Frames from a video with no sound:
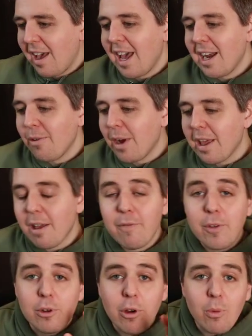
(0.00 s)
Anyway,
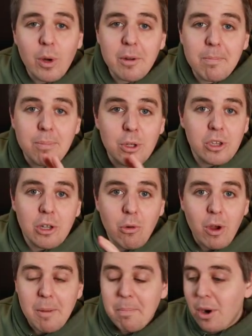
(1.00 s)
if you don't want to put the
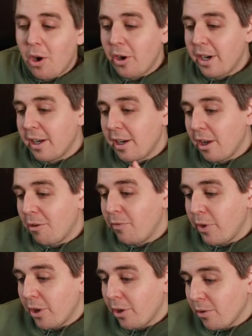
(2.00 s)
gray part in of
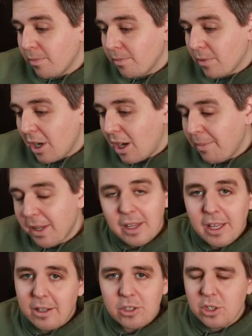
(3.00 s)
the
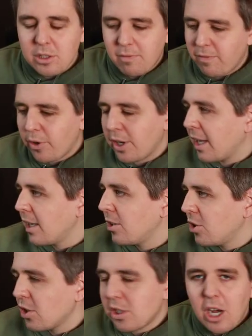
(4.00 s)
commenting, just forget
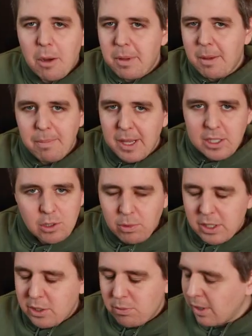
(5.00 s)
it. Just copy and paste
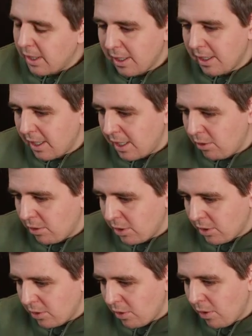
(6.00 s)
what is written and you're
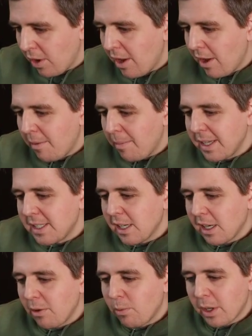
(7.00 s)
good to go.
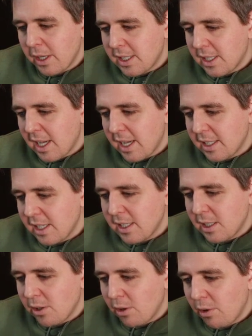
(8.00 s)
Basically, what it says
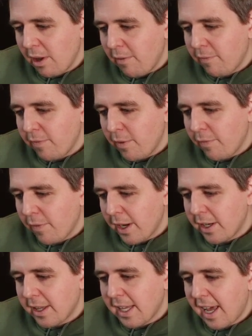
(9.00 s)
is, you know, if you
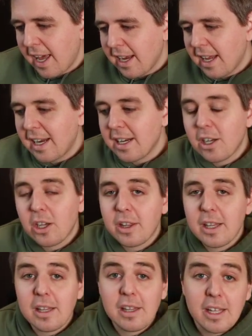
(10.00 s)
find a tag and
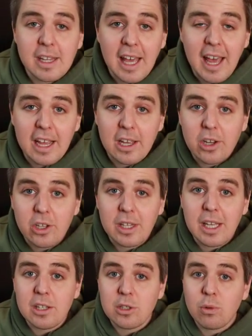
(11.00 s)
the tag
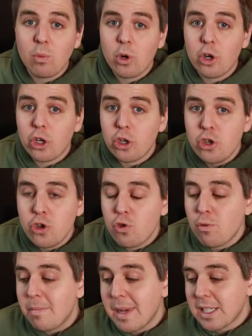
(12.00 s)
contains the word
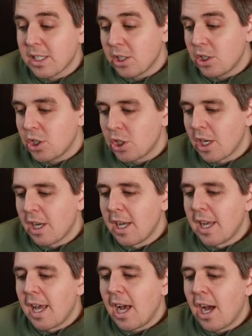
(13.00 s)
new message,
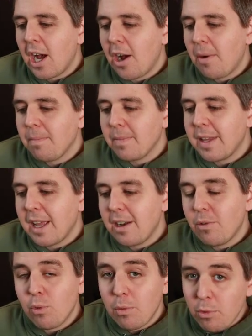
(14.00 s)

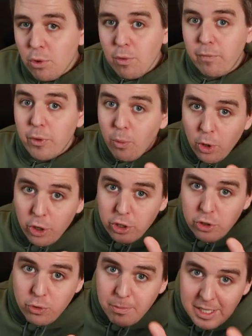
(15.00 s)
then remove the
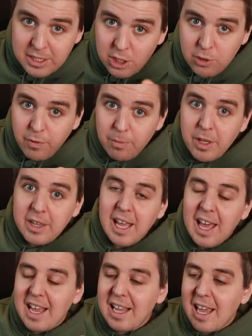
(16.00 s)
word new message from the
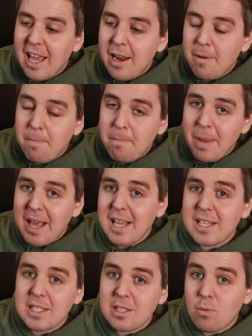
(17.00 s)
tag and
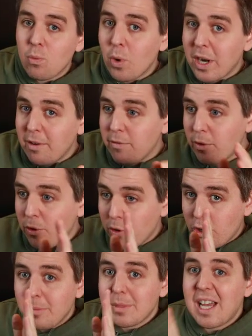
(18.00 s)
paste whatever
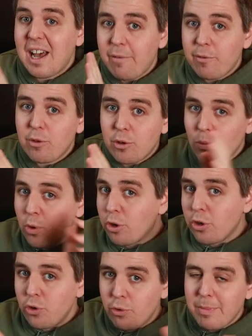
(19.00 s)
comes after the
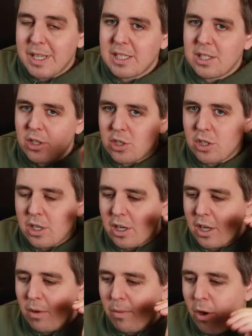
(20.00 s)
word new message
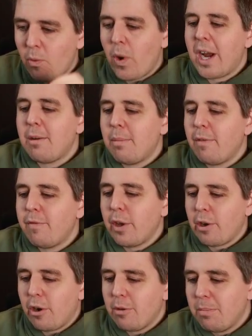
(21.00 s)
right above
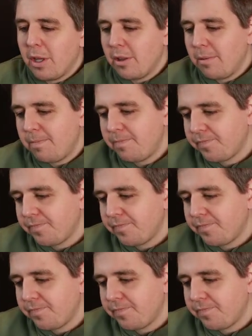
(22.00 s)
the cart button.